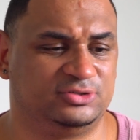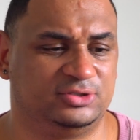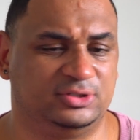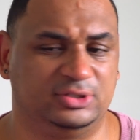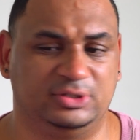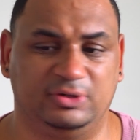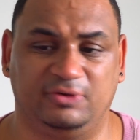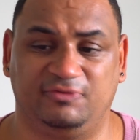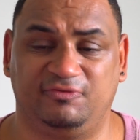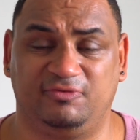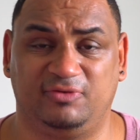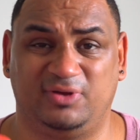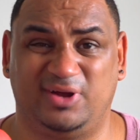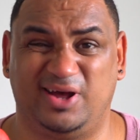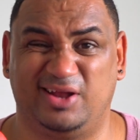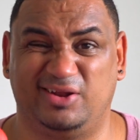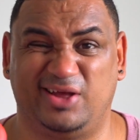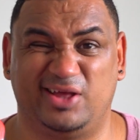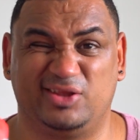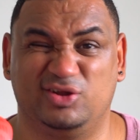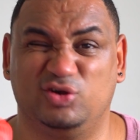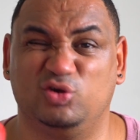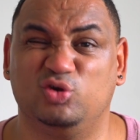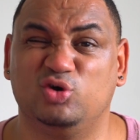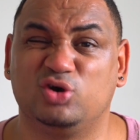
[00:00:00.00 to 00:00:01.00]
I
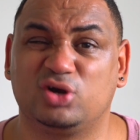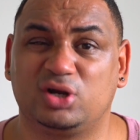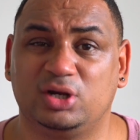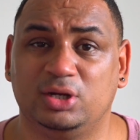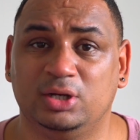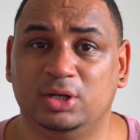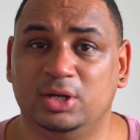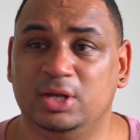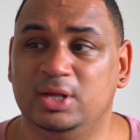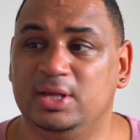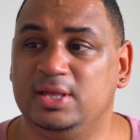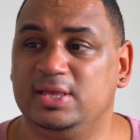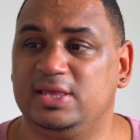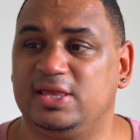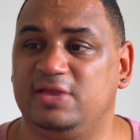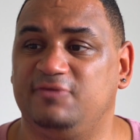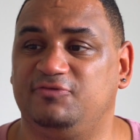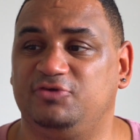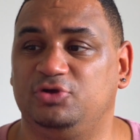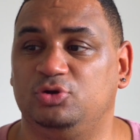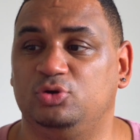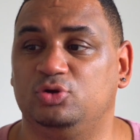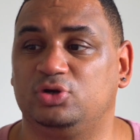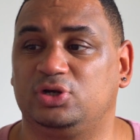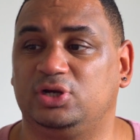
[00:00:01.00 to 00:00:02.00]
like the look.
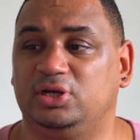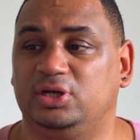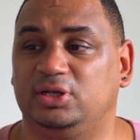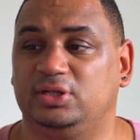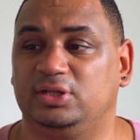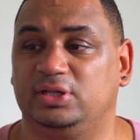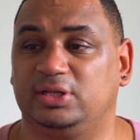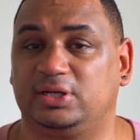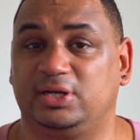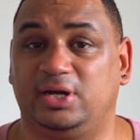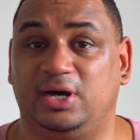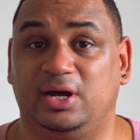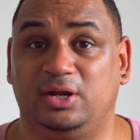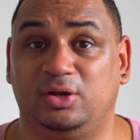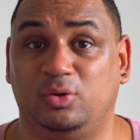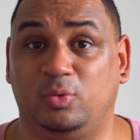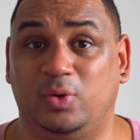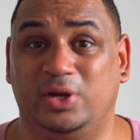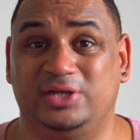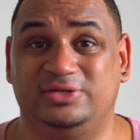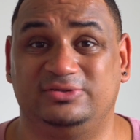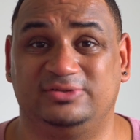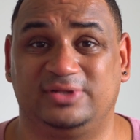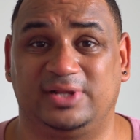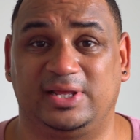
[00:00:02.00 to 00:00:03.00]
If you look at the
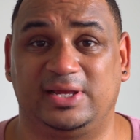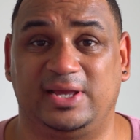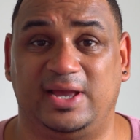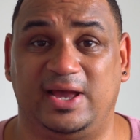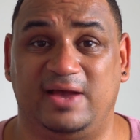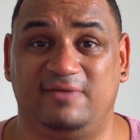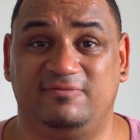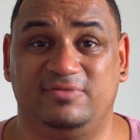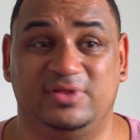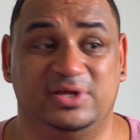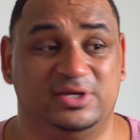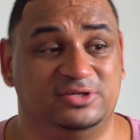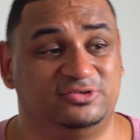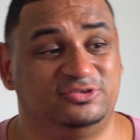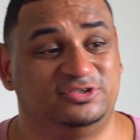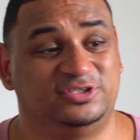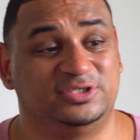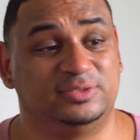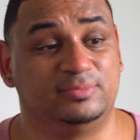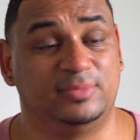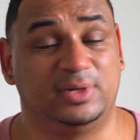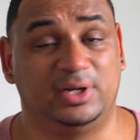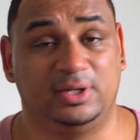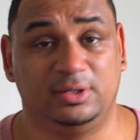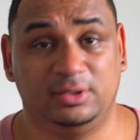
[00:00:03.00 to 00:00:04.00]
colorways that they have that are
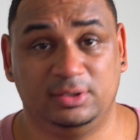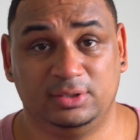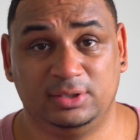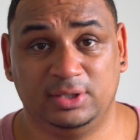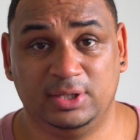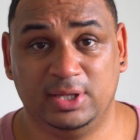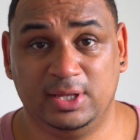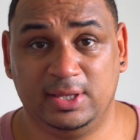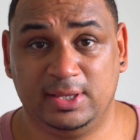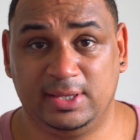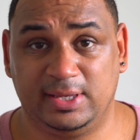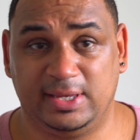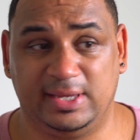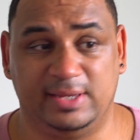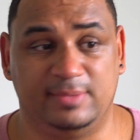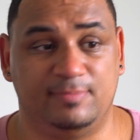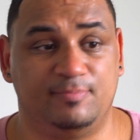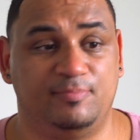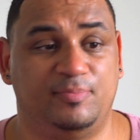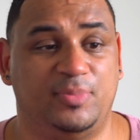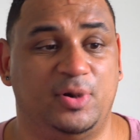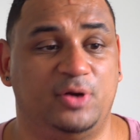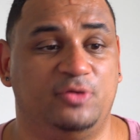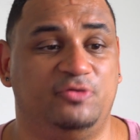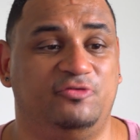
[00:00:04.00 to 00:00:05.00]
similar
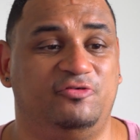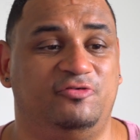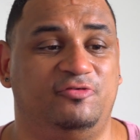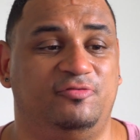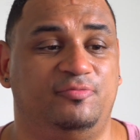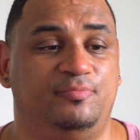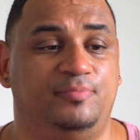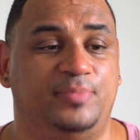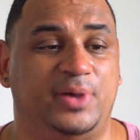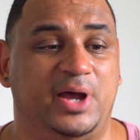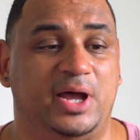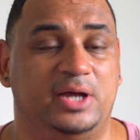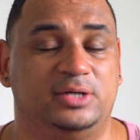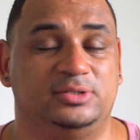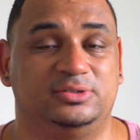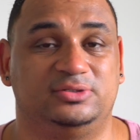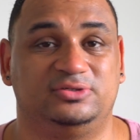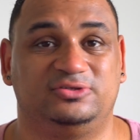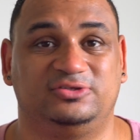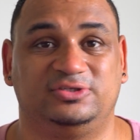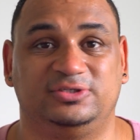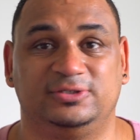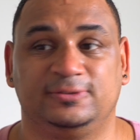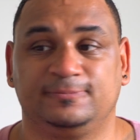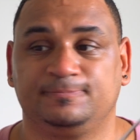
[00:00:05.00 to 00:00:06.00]
in both
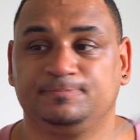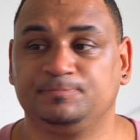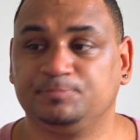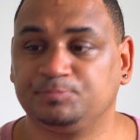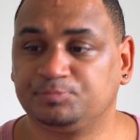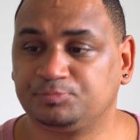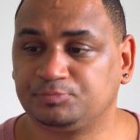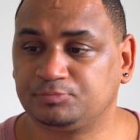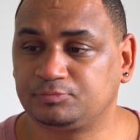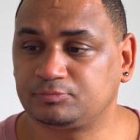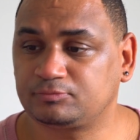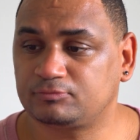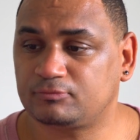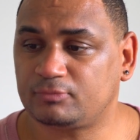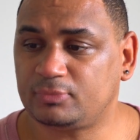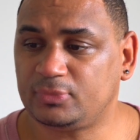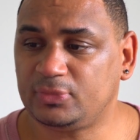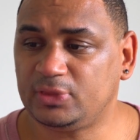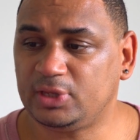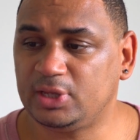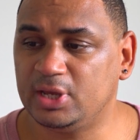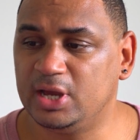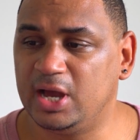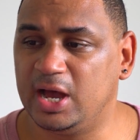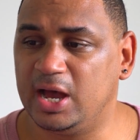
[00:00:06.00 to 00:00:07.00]
patterns,
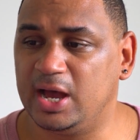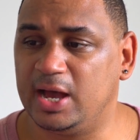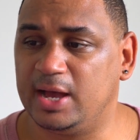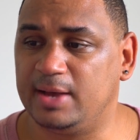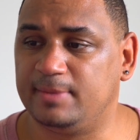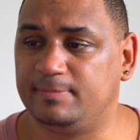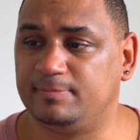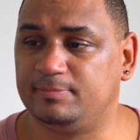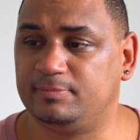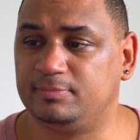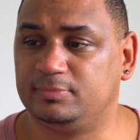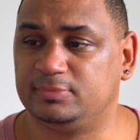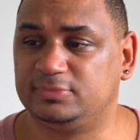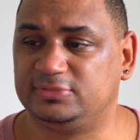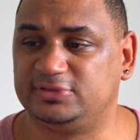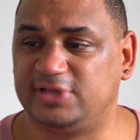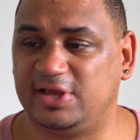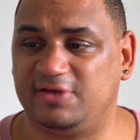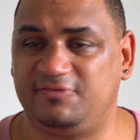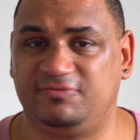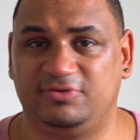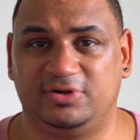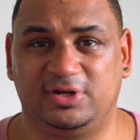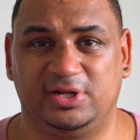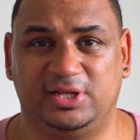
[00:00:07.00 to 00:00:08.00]

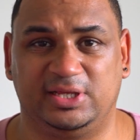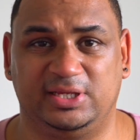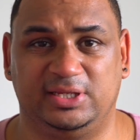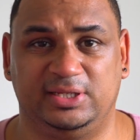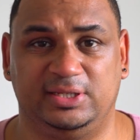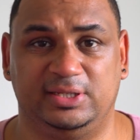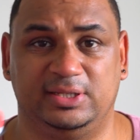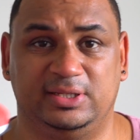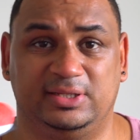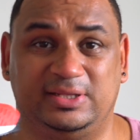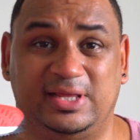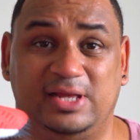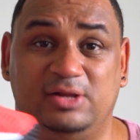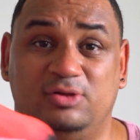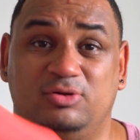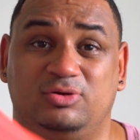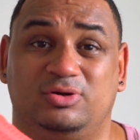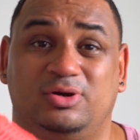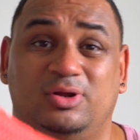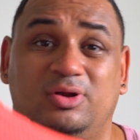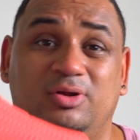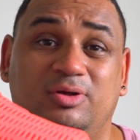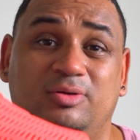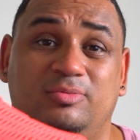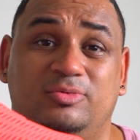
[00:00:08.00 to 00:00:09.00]
definitely they
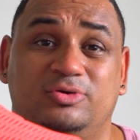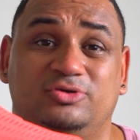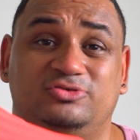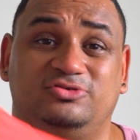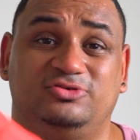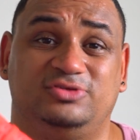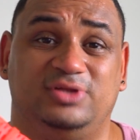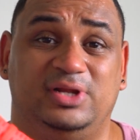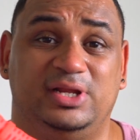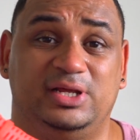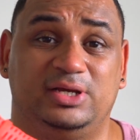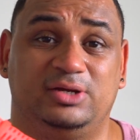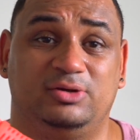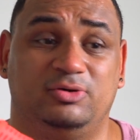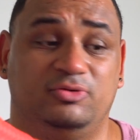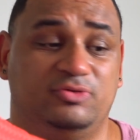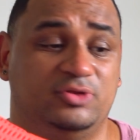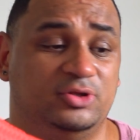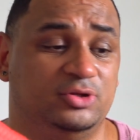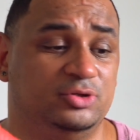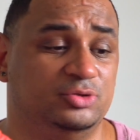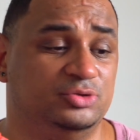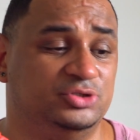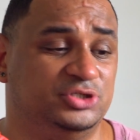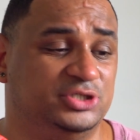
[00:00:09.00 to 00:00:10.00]
look a lot more slick on
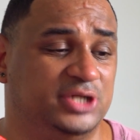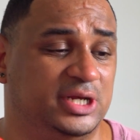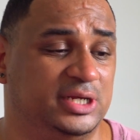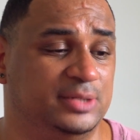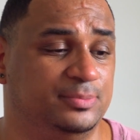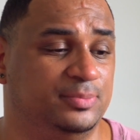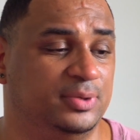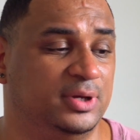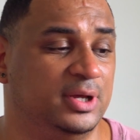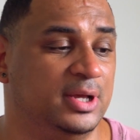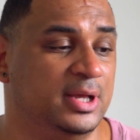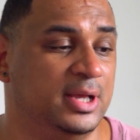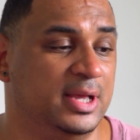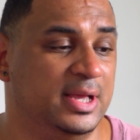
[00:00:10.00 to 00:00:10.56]
the new shape.